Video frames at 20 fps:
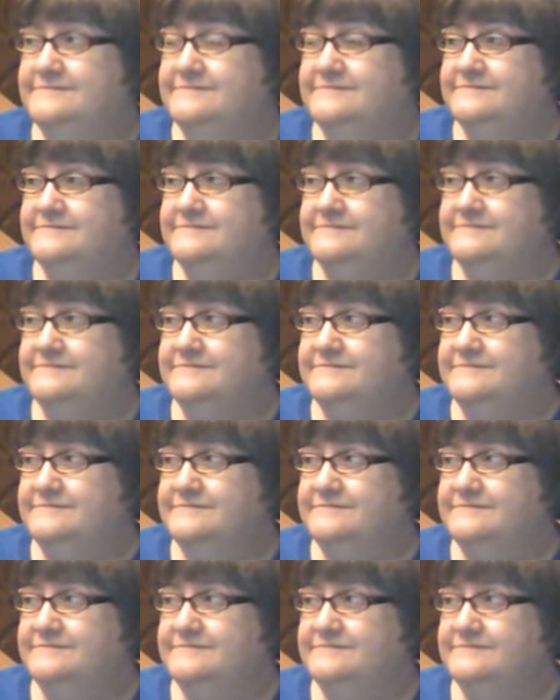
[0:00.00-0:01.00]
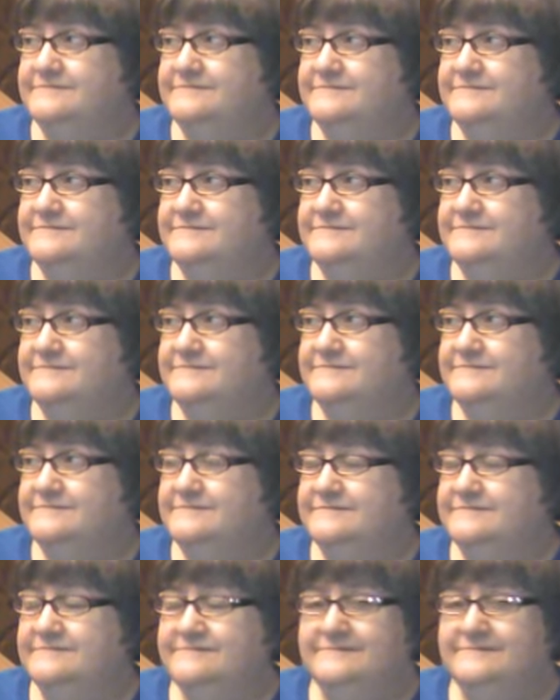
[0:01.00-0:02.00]

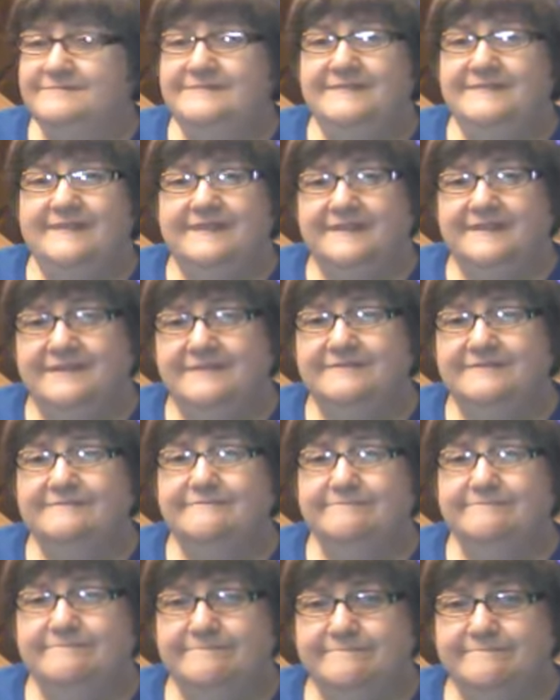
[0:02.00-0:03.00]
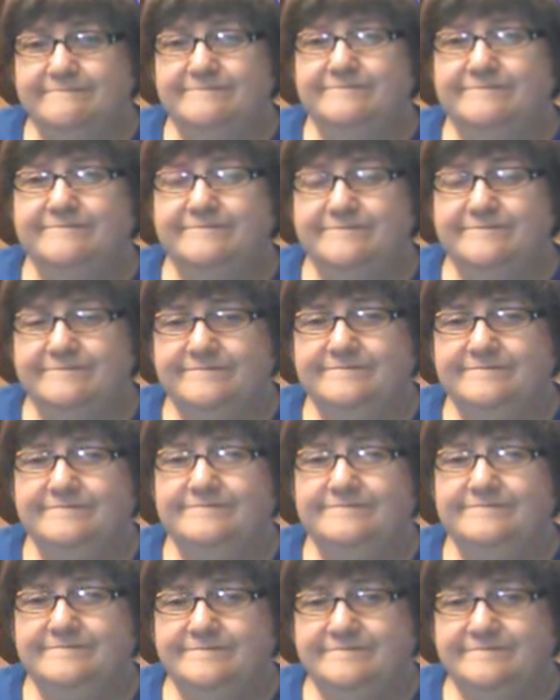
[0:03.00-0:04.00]

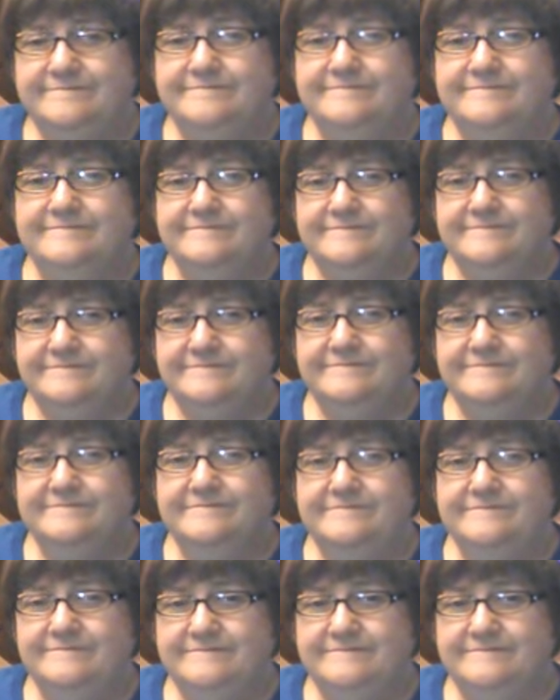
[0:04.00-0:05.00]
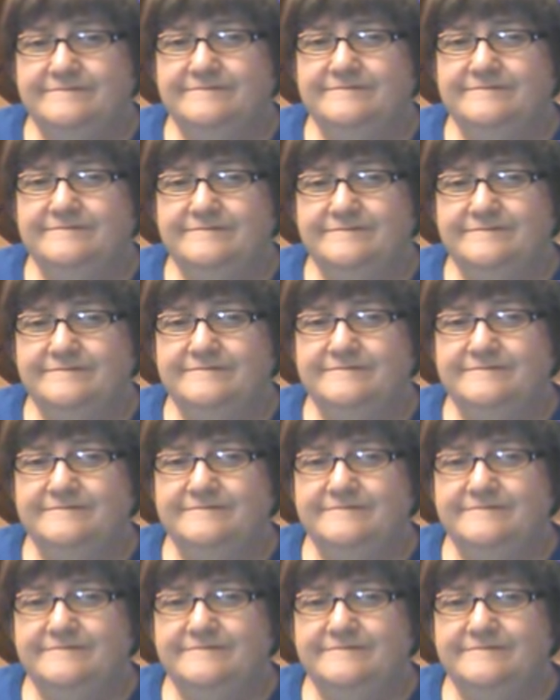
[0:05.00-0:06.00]

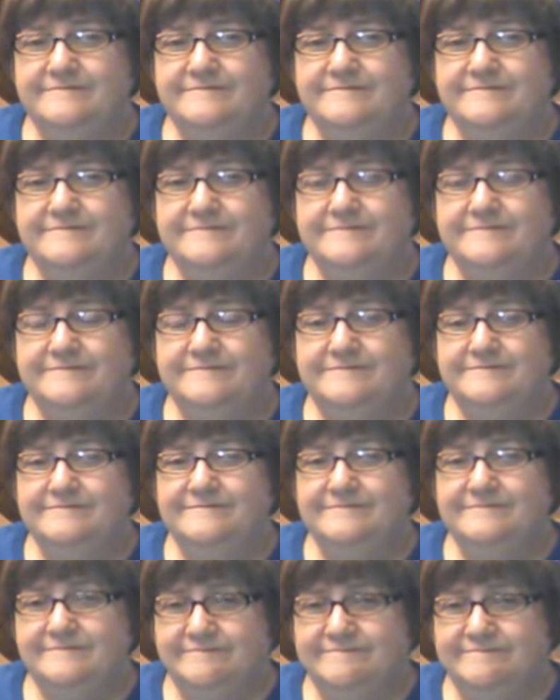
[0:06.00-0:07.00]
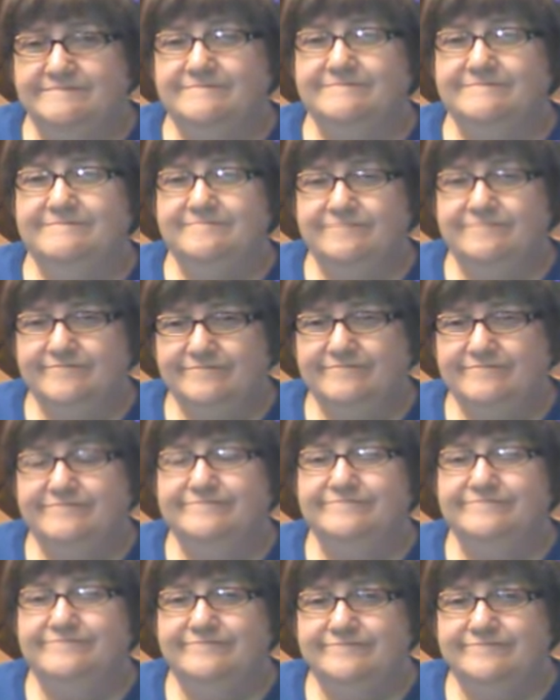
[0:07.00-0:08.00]
[no speech]